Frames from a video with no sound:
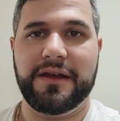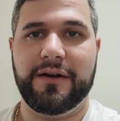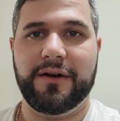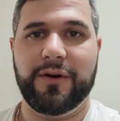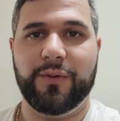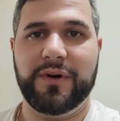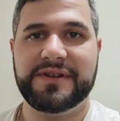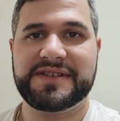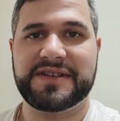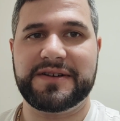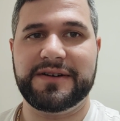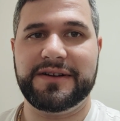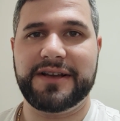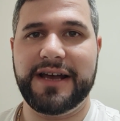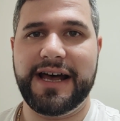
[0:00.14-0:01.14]
What's
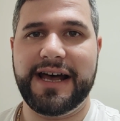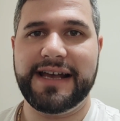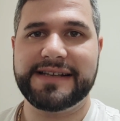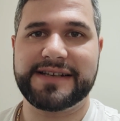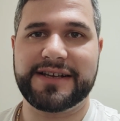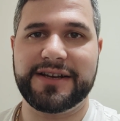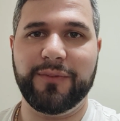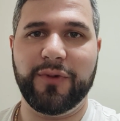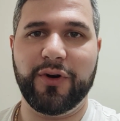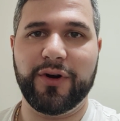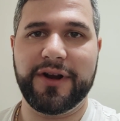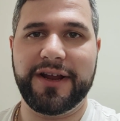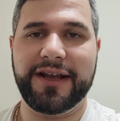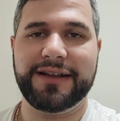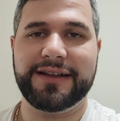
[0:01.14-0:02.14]
good, guys? Good
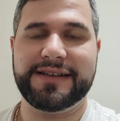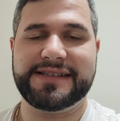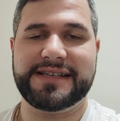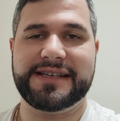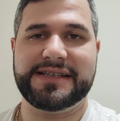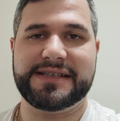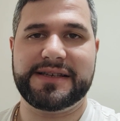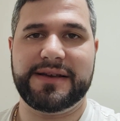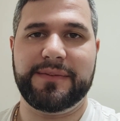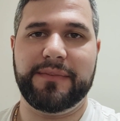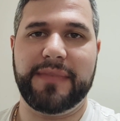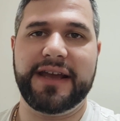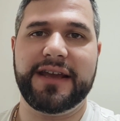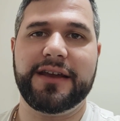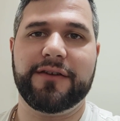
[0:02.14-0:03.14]
morning. This is
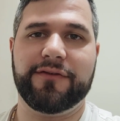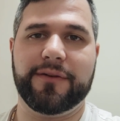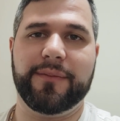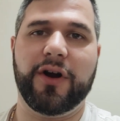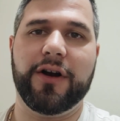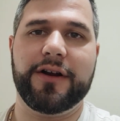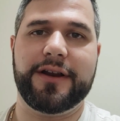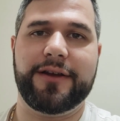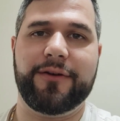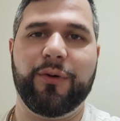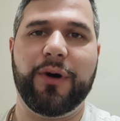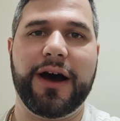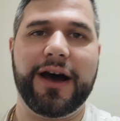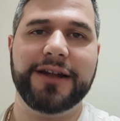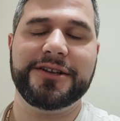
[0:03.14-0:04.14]
Mike from Hardy
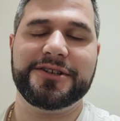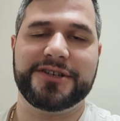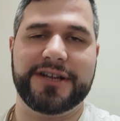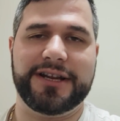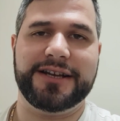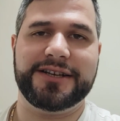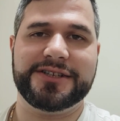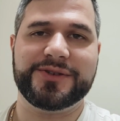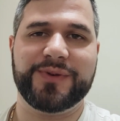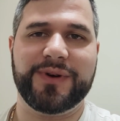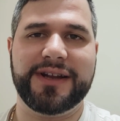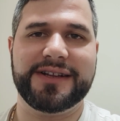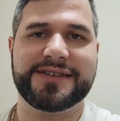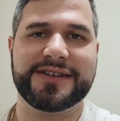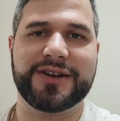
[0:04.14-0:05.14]
Watch, and I just
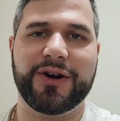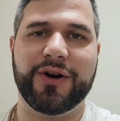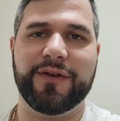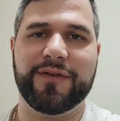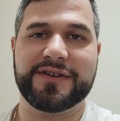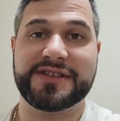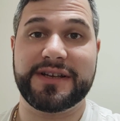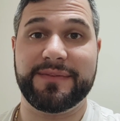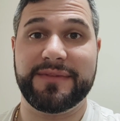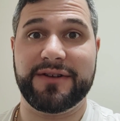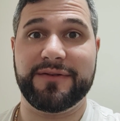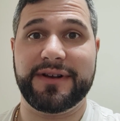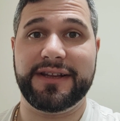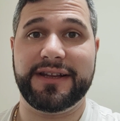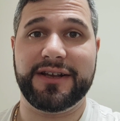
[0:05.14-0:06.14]
wanted to go over something
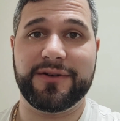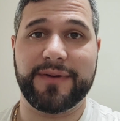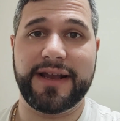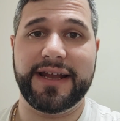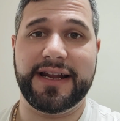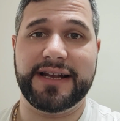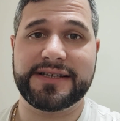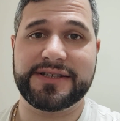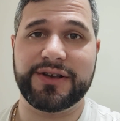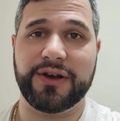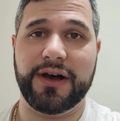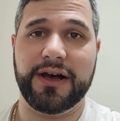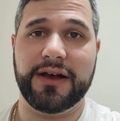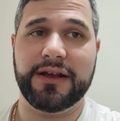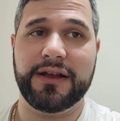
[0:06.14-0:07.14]
really great I
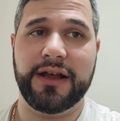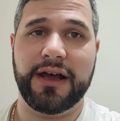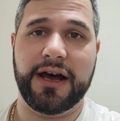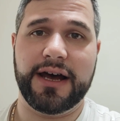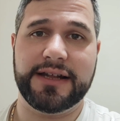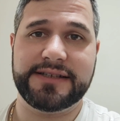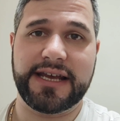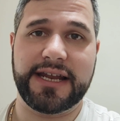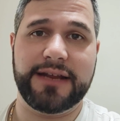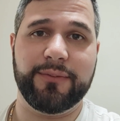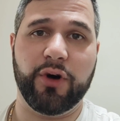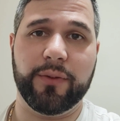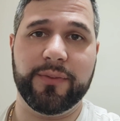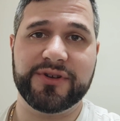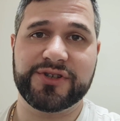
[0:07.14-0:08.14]
saw on Teddy
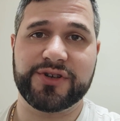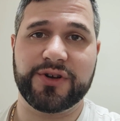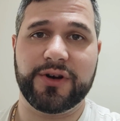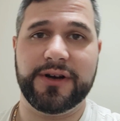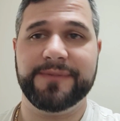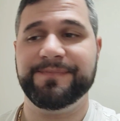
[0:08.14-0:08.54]
Bulbasaur.